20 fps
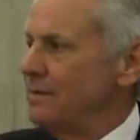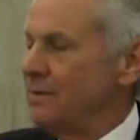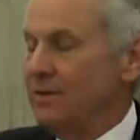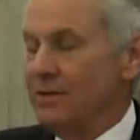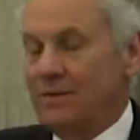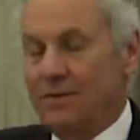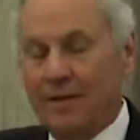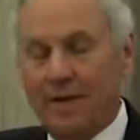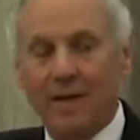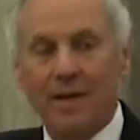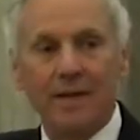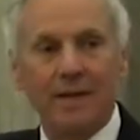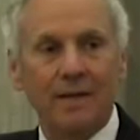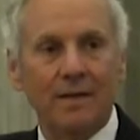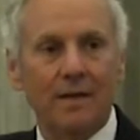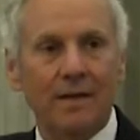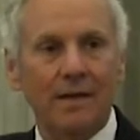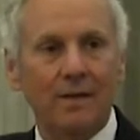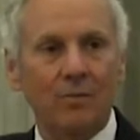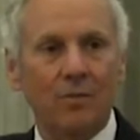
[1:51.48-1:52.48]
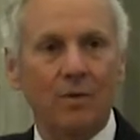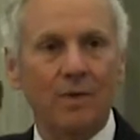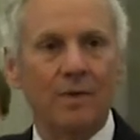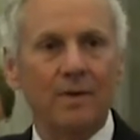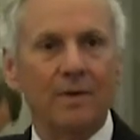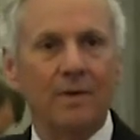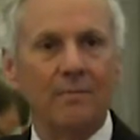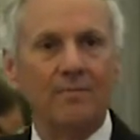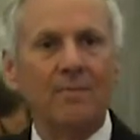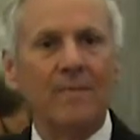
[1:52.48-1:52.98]
today and
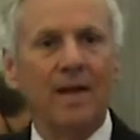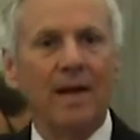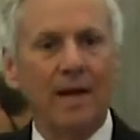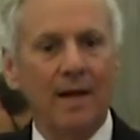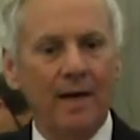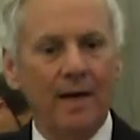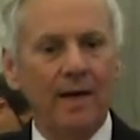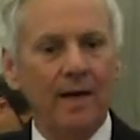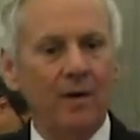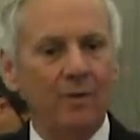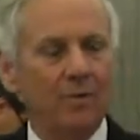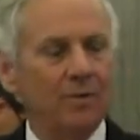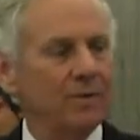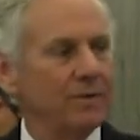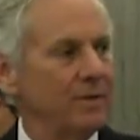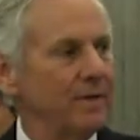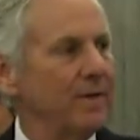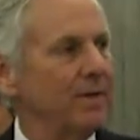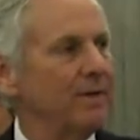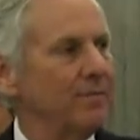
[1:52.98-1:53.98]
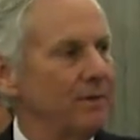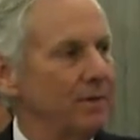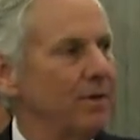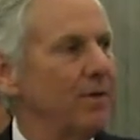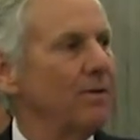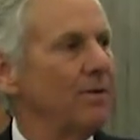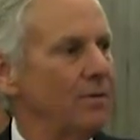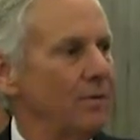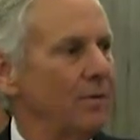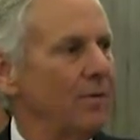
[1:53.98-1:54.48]
wonder, how was it ever
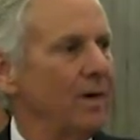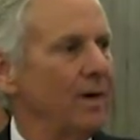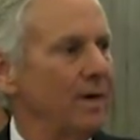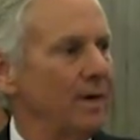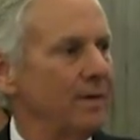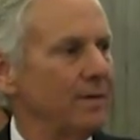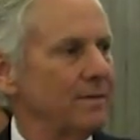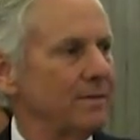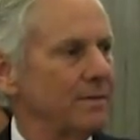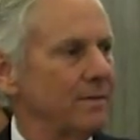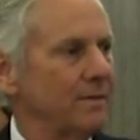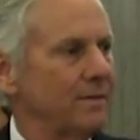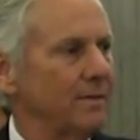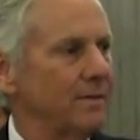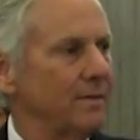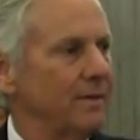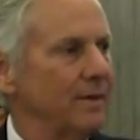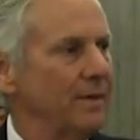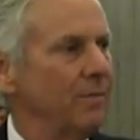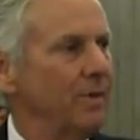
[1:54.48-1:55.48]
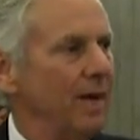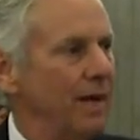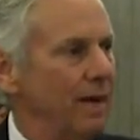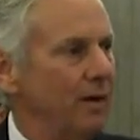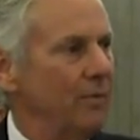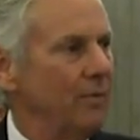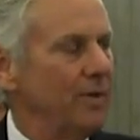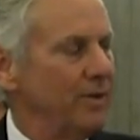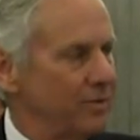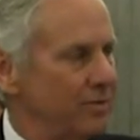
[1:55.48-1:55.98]
otherwise than
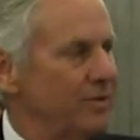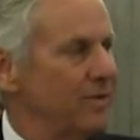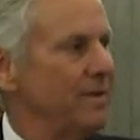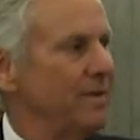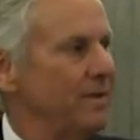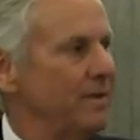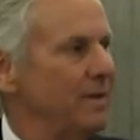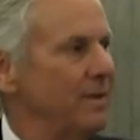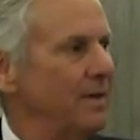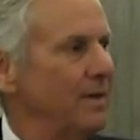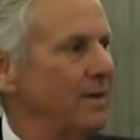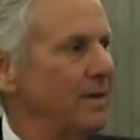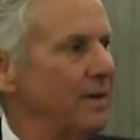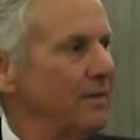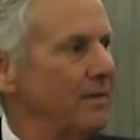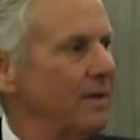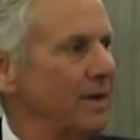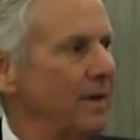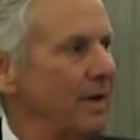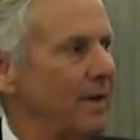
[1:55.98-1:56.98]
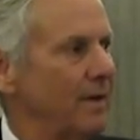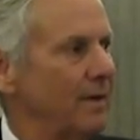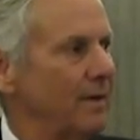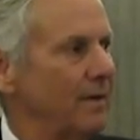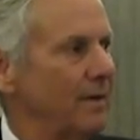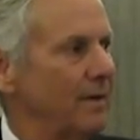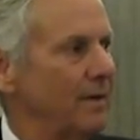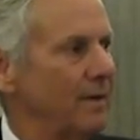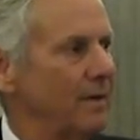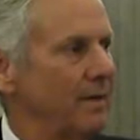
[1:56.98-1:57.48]
how we see the light
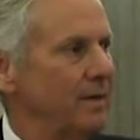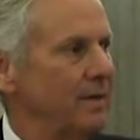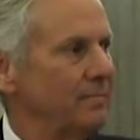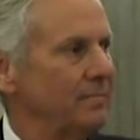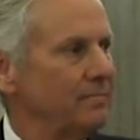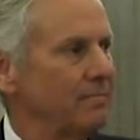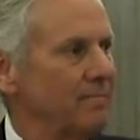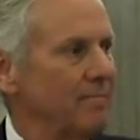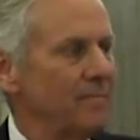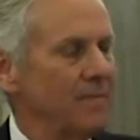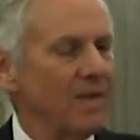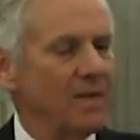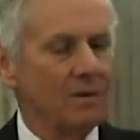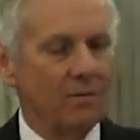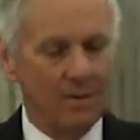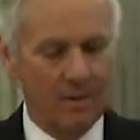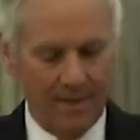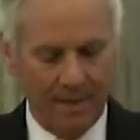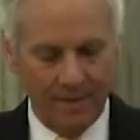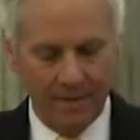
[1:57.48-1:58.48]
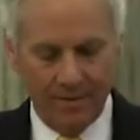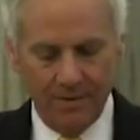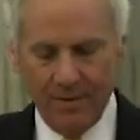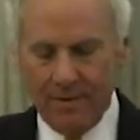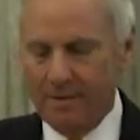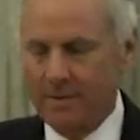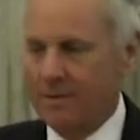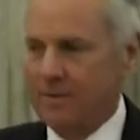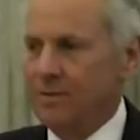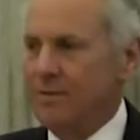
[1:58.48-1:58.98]
today? Well, I
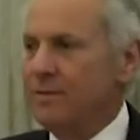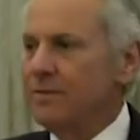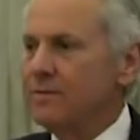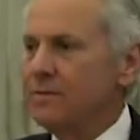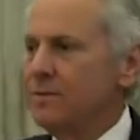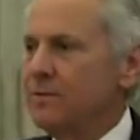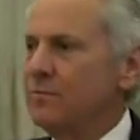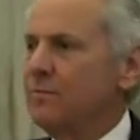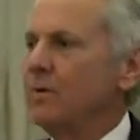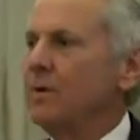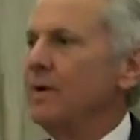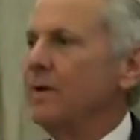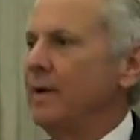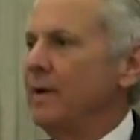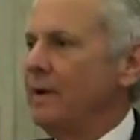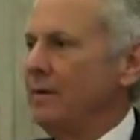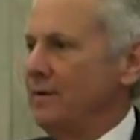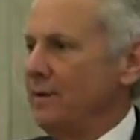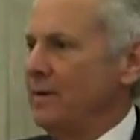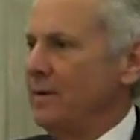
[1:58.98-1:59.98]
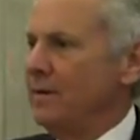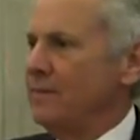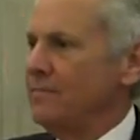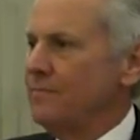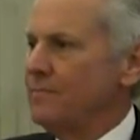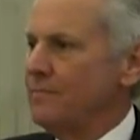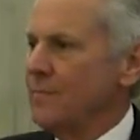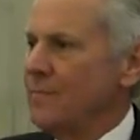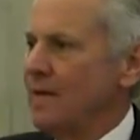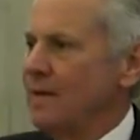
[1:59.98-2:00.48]
think that this is one area
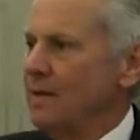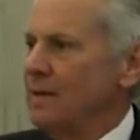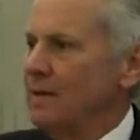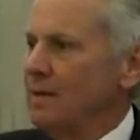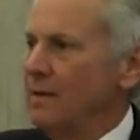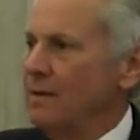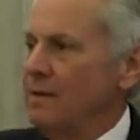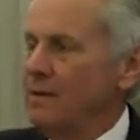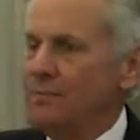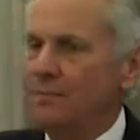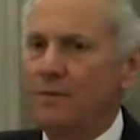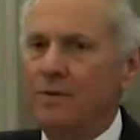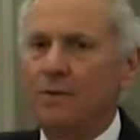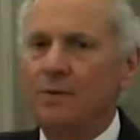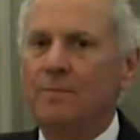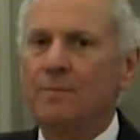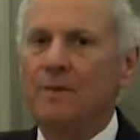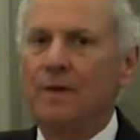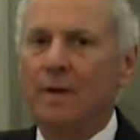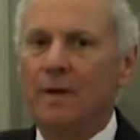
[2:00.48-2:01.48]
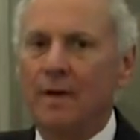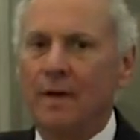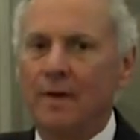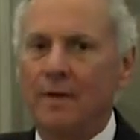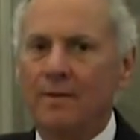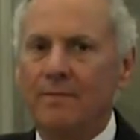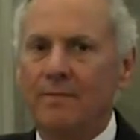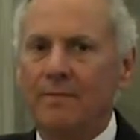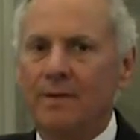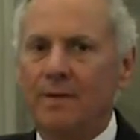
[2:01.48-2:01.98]
of human
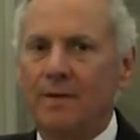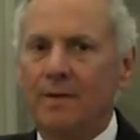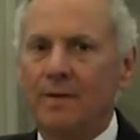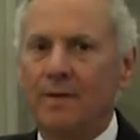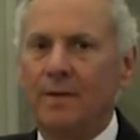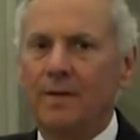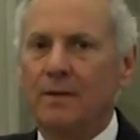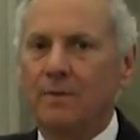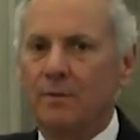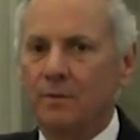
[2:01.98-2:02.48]
life that at